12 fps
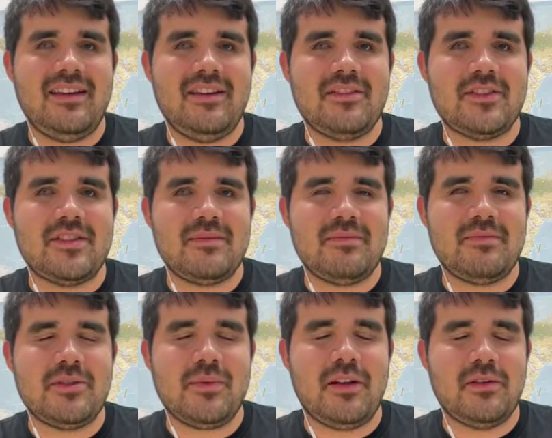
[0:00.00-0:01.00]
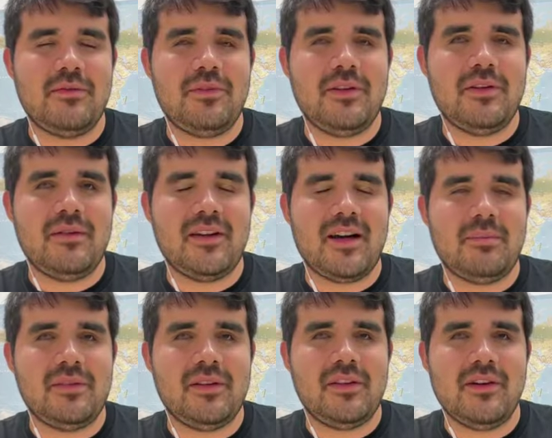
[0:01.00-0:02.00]
you can just swallow a
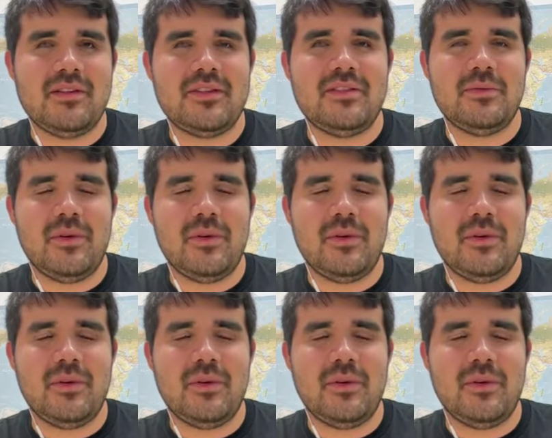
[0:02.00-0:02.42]
couple of those